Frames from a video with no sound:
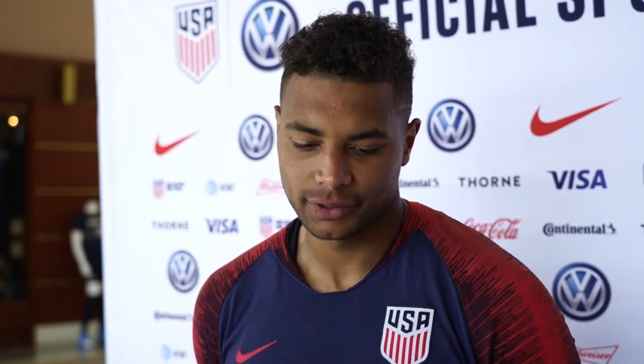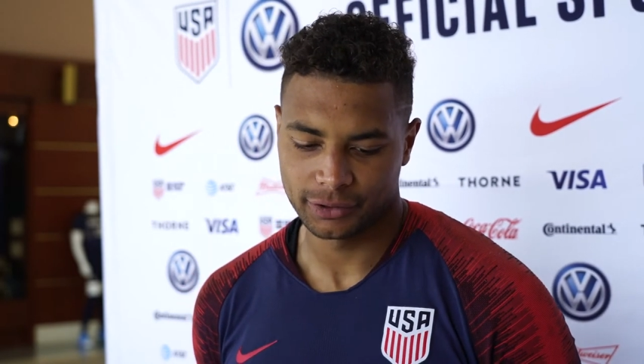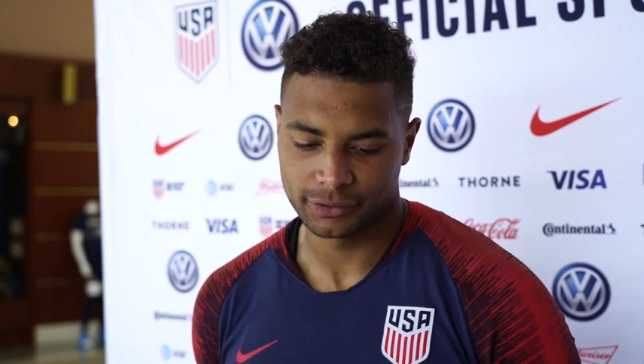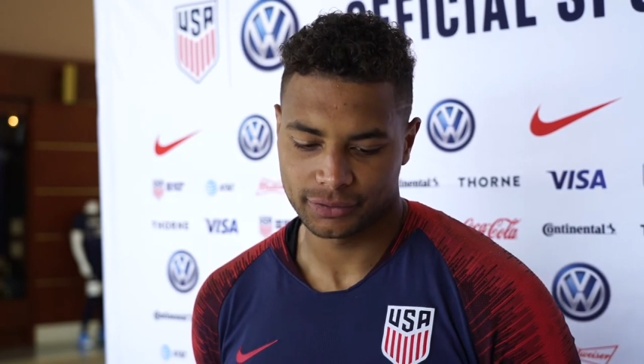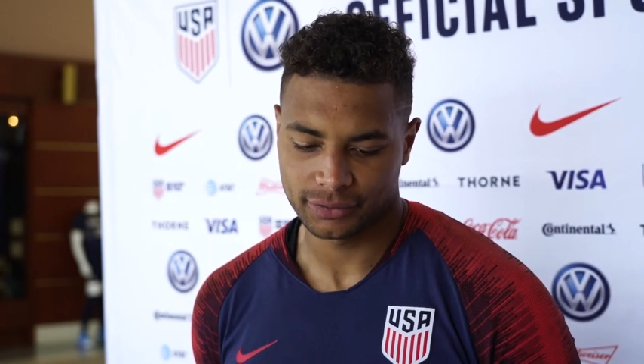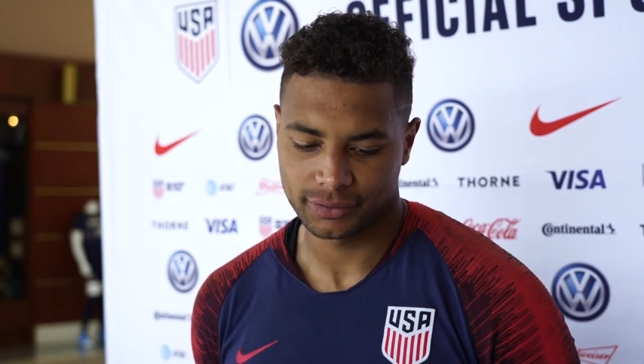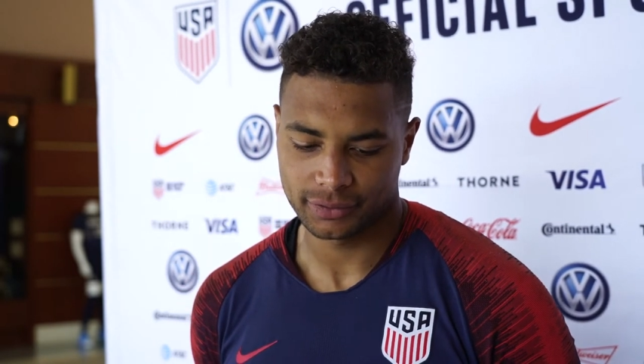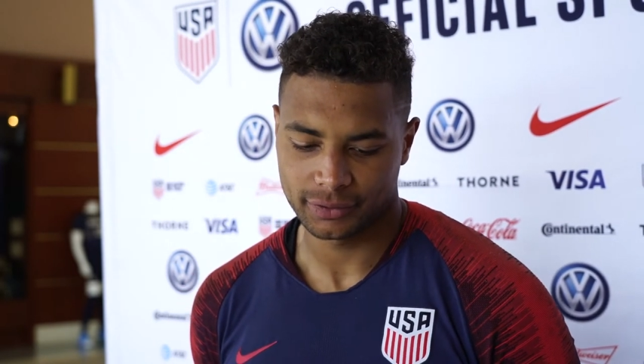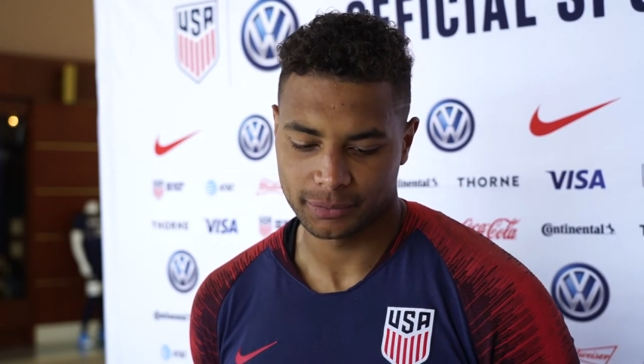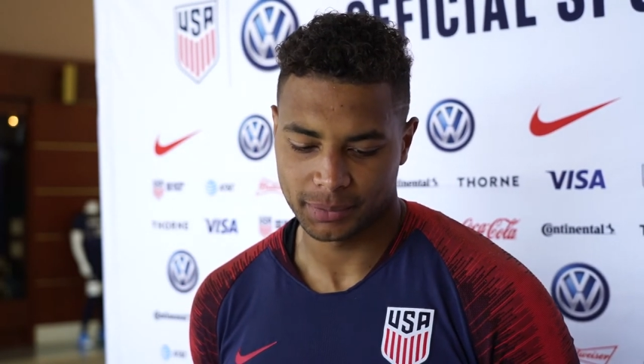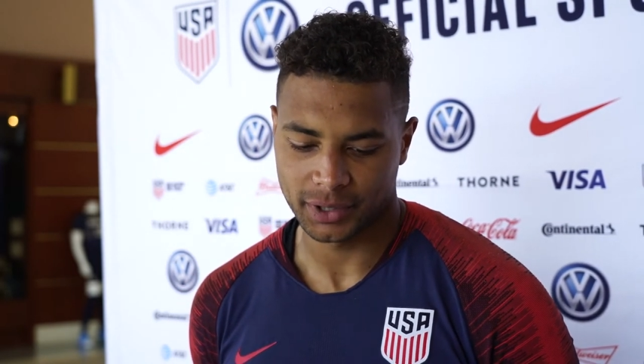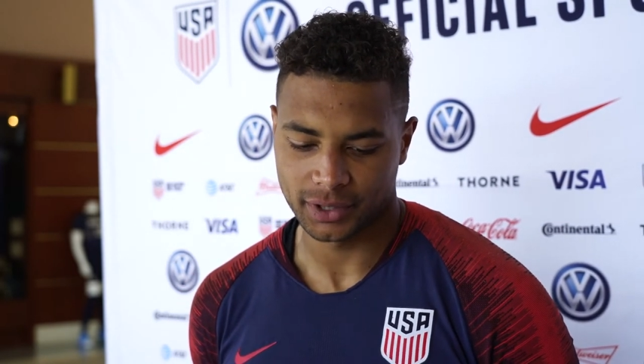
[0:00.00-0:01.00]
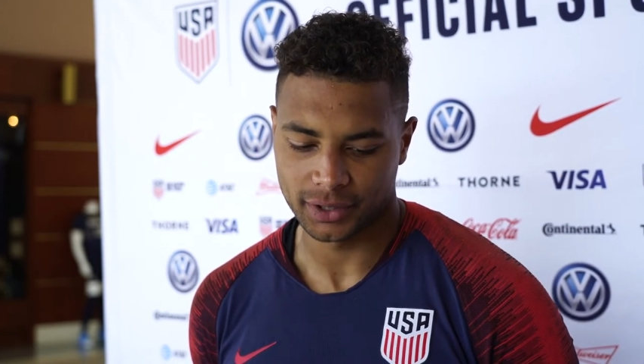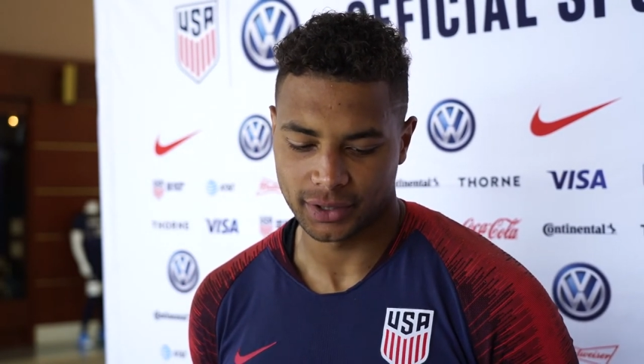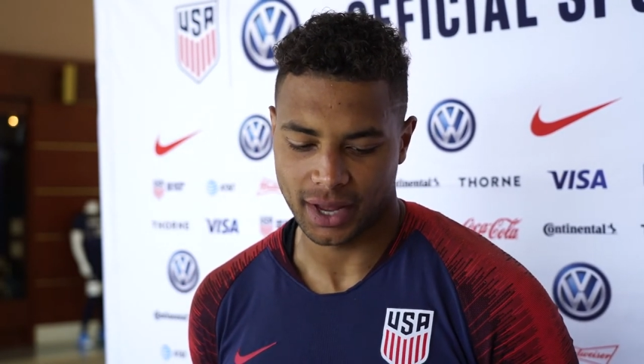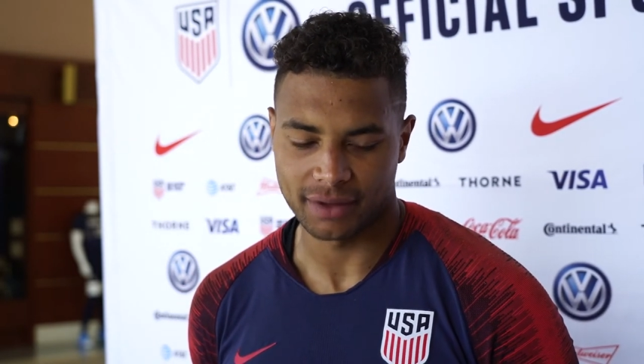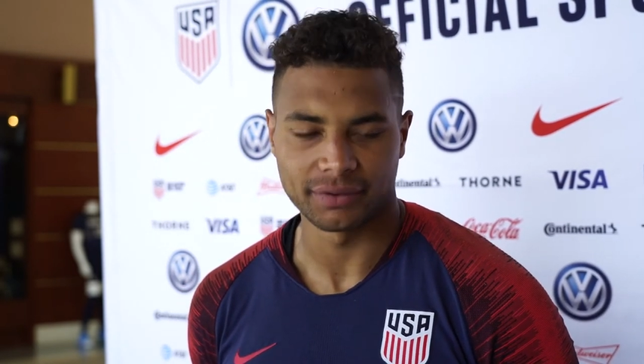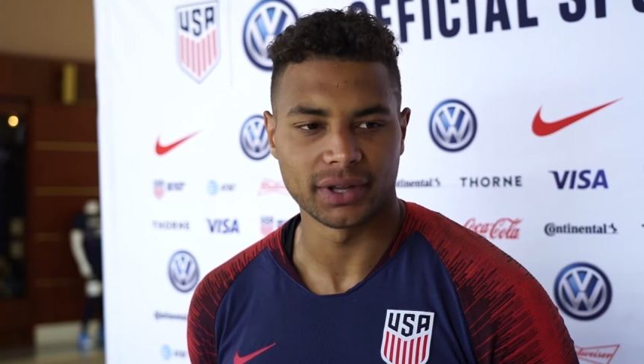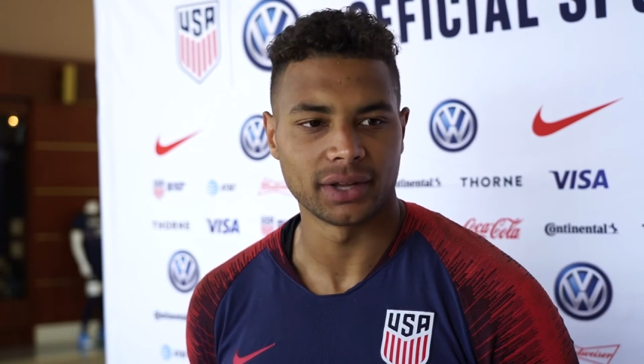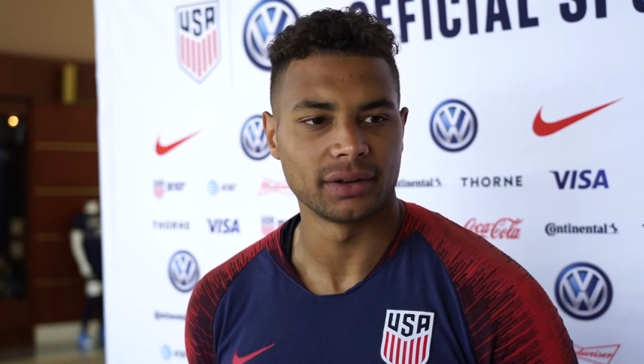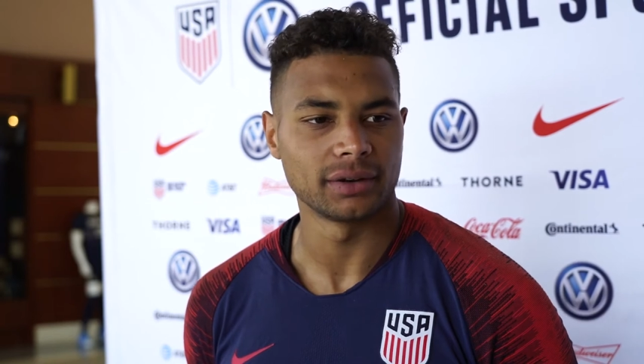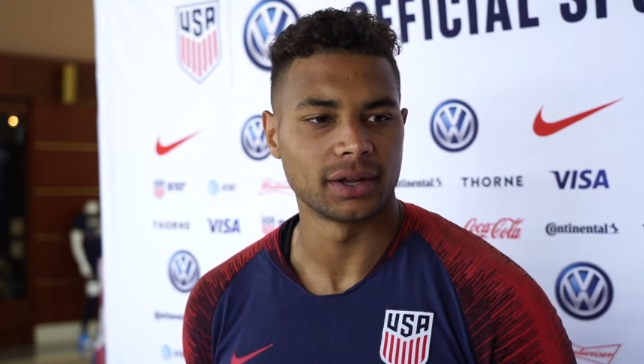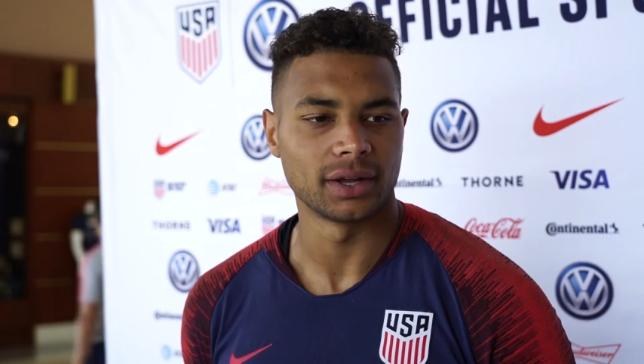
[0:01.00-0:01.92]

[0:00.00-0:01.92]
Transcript: he's been a good advocate.